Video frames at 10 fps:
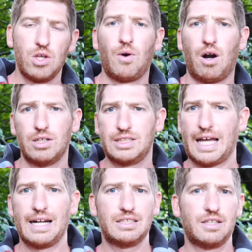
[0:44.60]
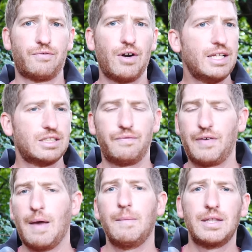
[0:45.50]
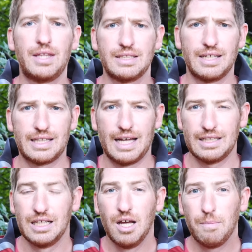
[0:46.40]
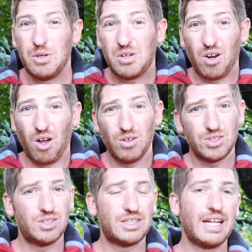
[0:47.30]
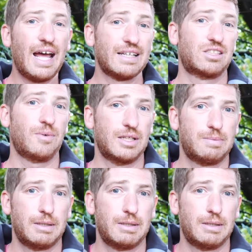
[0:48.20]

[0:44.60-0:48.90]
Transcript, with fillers: you are, status to friends and family and things like that, but you can also send SOS